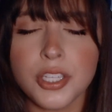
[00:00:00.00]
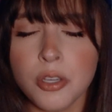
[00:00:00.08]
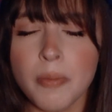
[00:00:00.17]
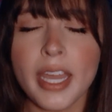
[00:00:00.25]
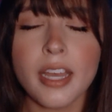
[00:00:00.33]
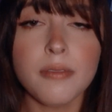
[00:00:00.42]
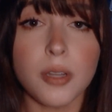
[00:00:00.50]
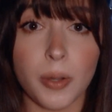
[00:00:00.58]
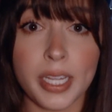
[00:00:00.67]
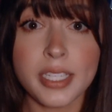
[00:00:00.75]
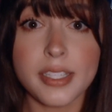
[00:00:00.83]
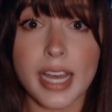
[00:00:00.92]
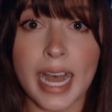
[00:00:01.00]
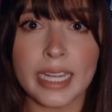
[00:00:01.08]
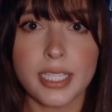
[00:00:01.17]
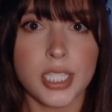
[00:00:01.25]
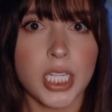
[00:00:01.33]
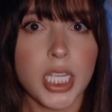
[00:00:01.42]
you may have noticed
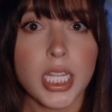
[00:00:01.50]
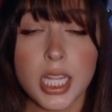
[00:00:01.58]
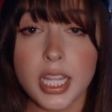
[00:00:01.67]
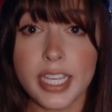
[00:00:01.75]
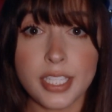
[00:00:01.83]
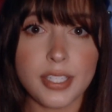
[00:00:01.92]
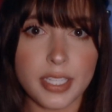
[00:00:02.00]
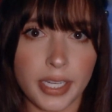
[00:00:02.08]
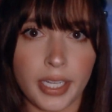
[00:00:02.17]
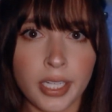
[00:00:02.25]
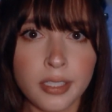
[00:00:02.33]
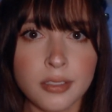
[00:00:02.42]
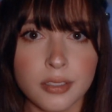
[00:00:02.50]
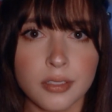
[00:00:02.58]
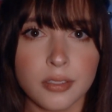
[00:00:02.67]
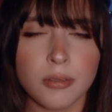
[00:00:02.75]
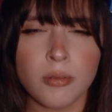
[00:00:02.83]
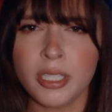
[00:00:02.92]
that this year,
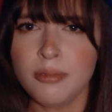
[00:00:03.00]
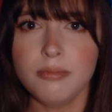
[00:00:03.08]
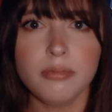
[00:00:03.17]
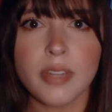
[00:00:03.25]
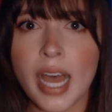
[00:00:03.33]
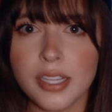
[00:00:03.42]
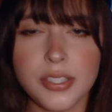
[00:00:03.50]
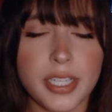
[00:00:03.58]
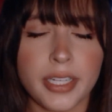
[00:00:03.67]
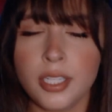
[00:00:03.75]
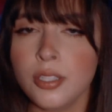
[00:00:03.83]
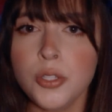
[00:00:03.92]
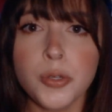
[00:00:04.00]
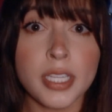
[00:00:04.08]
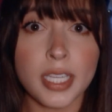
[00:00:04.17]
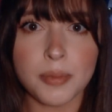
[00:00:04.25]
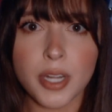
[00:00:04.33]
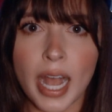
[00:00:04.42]
or last year, who can
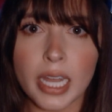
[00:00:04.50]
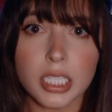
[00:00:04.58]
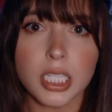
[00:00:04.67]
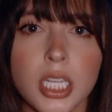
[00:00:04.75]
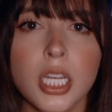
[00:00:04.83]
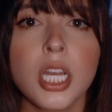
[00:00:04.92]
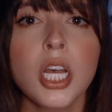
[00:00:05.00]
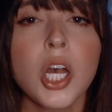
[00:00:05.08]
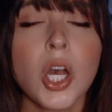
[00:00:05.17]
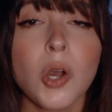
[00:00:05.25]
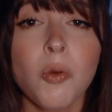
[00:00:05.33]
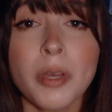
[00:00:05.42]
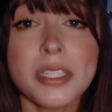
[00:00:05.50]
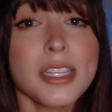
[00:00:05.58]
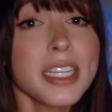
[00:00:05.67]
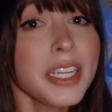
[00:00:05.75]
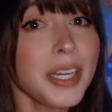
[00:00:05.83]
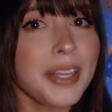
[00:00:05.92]
keep track, was the
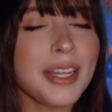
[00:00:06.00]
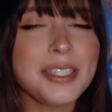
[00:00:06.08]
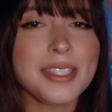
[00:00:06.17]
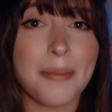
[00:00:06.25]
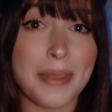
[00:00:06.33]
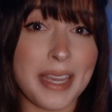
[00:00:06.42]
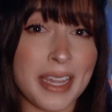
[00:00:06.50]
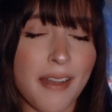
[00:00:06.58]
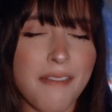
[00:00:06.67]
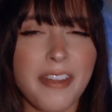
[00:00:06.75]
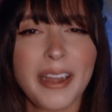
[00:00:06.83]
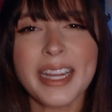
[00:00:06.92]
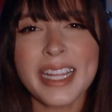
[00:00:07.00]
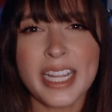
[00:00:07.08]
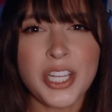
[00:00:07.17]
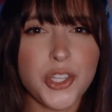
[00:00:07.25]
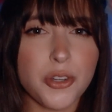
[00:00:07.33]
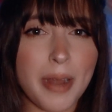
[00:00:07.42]
year that something very
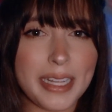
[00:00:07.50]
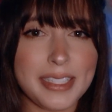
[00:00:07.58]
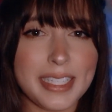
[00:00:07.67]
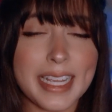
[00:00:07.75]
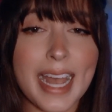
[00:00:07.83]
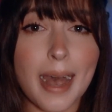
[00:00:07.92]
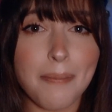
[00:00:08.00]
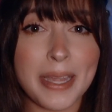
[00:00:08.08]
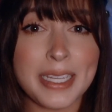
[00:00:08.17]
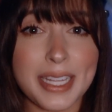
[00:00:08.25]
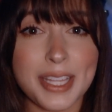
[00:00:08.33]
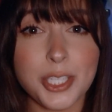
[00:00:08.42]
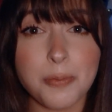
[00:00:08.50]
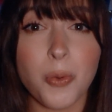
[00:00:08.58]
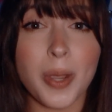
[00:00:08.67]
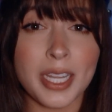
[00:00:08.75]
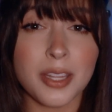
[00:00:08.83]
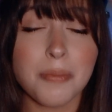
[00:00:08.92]
interesting happened at this
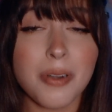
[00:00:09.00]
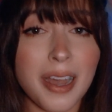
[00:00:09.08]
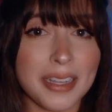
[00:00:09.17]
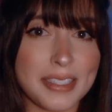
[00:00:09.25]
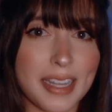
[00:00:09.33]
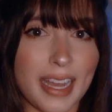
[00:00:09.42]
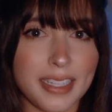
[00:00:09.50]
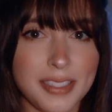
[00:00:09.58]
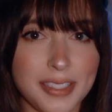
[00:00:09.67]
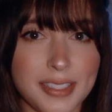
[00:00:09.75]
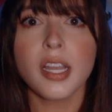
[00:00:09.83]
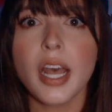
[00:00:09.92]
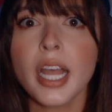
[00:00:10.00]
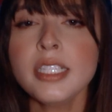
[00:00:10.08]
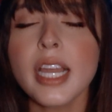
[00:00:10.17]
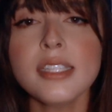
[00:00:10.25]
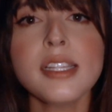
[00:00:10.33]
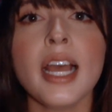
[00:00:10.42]
point in the process. And
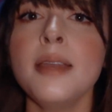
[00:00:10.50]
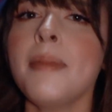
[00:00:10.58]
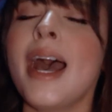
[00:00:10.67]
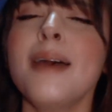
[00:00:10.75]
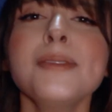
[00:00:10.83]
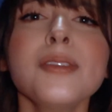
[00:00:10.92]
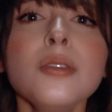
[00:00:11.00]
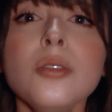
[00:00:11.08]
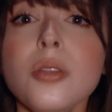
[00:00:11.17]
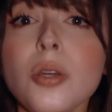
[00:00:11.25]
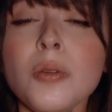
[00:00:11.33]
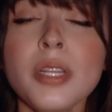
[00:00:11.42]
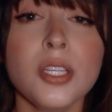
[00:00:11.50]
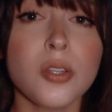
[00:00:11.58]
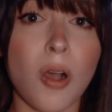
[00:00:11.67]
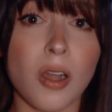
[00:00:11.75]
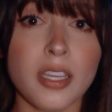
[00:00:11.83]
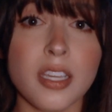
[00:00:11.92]
yes, I am absolutely
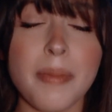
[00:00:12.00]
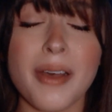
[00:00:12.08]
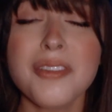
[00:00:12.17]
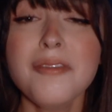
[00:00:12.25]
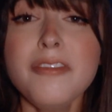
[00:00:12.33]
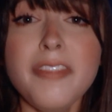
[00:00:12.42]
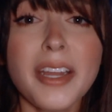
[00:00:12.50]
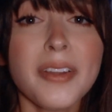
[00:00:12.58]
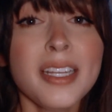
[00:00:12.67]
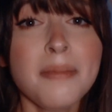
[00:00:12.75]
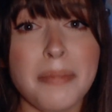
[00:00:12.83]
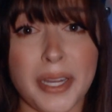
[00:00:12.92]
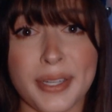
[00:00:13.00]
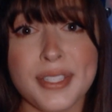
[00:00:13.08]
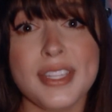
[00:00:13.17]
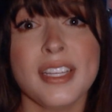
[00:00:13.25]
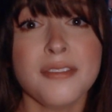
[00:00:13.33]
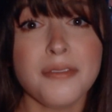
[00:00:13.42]
talking about the very
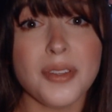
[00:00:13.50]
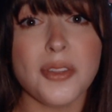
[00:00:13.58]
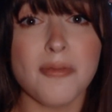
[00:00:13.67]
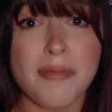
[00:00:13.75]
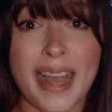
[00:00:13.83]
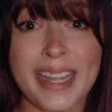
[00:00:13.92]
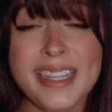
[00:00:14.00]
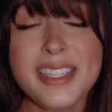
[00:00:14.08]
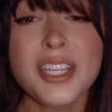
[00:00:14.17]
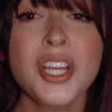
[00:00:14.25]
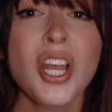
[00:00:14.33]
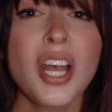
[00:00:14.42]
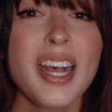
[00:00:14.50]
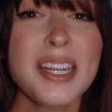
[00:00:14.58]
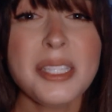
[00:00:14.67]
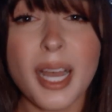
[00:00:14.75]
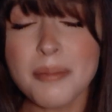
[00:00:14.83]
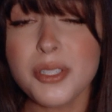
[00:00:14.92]
embarrassing for the right
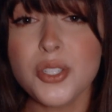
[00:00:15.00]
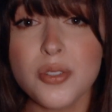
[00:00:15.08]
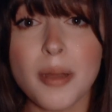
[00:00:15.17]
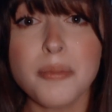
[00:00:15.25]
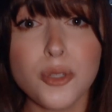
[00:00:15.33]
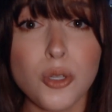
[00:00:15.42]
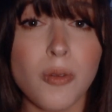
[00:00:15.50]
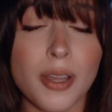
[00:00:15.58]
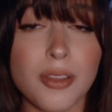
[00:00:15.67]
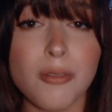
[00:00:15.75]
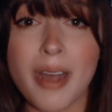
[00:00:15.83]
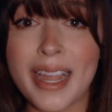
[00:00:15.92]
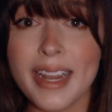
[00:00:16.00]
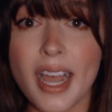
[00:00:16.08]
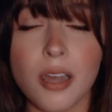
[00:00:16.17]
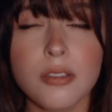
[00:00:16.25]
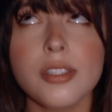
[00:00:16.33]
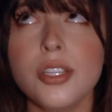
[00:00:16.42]
attempted Trump coup on the White
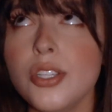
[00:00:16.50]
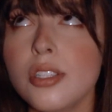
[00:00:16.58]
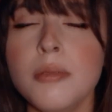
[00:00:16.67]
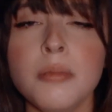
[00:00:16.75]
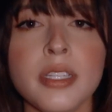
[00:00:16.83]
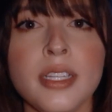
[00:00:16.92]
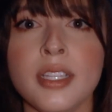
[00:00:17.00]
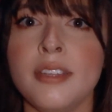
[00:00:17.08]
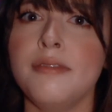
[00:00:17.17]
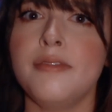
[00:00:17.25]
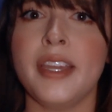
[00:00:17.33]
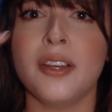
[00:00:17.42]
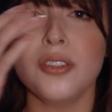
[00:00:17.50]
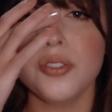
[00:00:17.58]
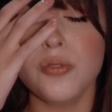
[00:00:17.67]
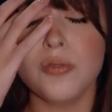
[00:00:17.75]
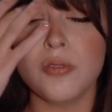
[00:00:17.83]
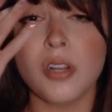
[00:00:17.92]
House that just completely failed,
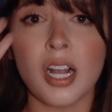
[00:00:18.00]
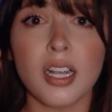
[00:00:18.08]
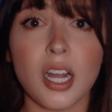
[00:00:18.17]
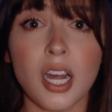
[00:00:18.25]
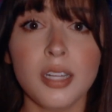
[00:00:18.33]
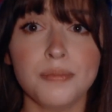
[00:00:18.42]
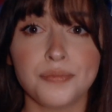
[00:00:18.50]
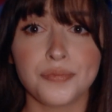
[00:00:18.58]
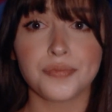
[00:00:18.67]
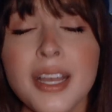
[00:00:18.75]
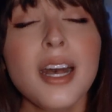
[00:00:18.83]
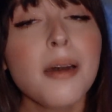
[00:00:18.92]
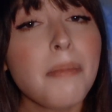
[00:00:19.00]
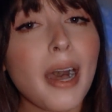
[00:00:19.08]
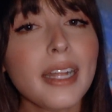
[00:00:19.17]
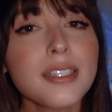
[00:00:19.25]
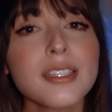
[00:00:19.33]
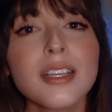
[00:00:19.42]
goo goo gaga.
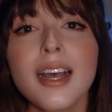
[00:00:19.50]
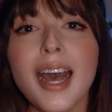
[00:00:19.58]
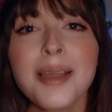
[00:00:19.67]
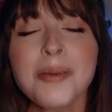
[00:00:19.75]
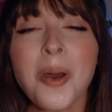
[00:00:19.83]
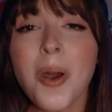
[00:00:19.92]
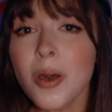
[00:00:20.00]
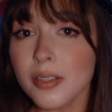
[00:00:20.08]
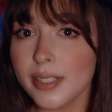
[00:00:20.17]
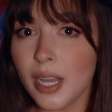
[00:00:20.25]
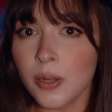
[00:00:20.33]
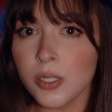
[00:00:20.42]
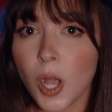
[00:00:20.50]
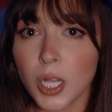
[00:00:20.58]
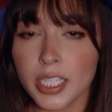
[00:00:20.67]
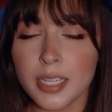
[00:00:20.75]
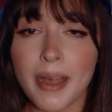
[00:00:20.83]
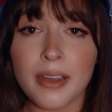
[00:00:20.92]
But I'm also
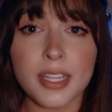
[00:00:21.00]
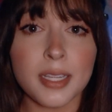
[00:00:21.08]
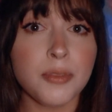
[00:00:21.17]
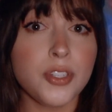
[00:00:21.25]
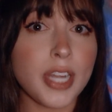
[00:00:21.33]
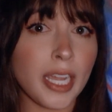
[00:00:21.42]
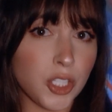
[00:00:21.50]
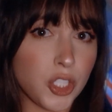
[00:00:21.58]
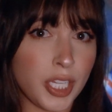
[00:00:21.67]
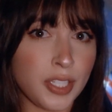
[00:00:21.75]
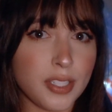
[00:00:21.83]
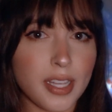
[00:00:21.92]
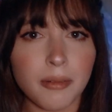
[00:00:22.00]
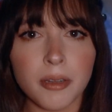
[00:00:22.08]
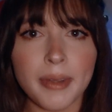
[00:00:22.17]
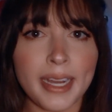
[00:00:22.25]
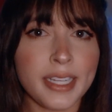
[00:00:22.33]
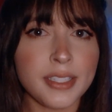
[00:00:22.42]
talking about the objections that were
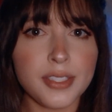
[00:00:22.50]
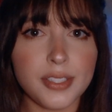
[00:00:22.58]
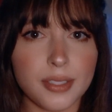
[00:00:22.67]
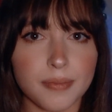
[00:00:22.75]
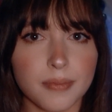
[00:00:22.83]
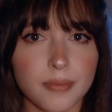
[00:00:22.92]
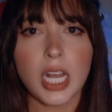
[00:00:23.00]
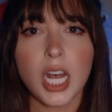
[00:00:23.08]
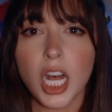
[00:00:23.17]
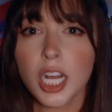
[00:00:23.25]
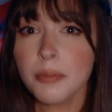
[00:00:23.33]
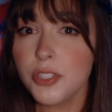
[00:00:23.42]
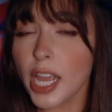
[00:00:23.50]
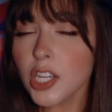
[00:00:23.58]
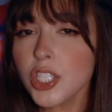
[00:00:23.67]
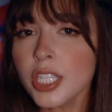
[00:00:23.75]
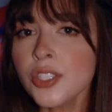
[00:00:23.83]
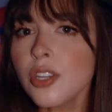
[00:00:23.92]
raised.
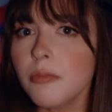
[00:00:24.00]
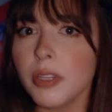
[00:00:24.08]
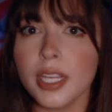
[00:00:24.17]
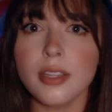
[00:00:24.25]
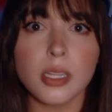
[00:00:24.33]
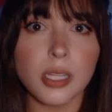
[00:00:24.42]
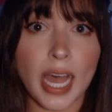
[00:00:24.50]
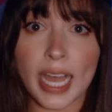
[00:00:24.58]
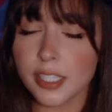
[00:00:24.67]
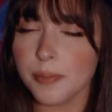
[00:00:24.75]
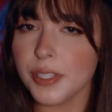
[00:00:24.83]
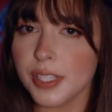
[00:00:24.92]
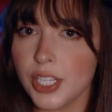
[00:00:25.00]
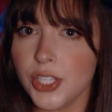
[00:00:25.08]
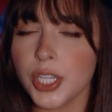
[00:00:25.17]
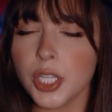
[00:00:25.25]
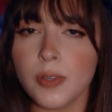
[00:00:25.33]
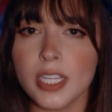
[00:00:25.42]
Objections are really the last
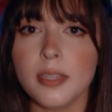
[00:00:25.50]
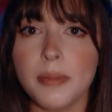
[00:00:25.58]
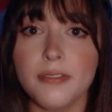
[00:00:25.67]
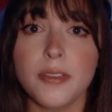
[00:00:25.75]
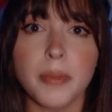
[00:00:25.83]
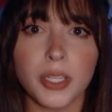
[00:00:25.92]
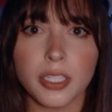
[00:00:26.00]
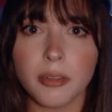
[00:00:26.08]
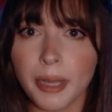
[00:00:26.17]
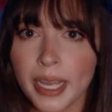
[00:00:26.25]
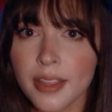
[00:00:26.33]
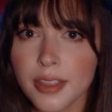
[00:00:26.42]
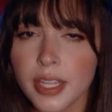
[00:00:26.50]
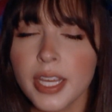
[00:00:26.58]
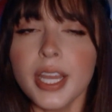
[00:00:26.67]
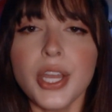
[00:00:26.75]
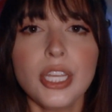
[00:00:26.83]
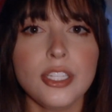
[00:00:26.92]
procedure you need to be familiar with,
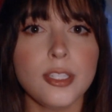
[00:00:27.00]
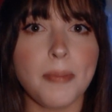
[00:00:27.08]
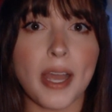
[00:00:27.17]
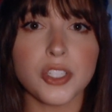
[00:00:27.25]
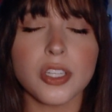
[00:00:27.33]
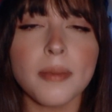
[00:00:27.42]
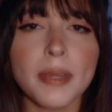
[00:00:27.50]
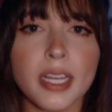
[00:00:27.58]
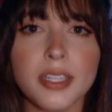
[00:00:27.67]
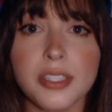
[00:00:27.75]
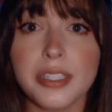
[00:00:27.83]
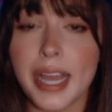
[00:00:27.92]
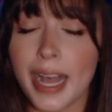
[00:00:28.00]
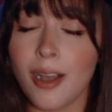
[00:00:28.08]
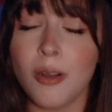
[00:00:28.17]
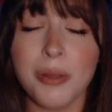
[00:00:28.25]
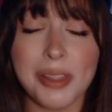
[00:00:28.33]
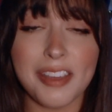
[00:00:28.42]
especially because
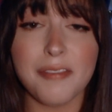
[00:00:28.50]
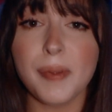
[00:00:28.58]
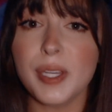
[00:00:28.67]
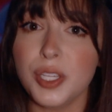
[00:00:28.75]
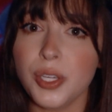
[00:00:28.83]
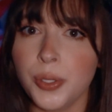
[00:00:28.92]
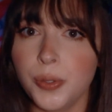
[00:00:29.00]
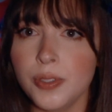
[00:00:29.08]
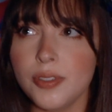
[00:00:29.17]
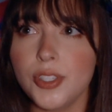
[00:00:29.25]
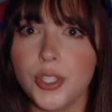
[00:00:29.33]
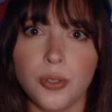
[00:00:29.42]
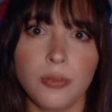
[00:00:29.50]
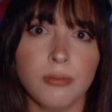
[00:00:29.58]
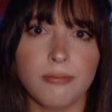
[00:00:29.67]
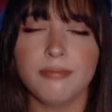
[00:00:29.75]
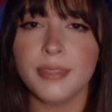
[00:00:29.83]
now they've been used to,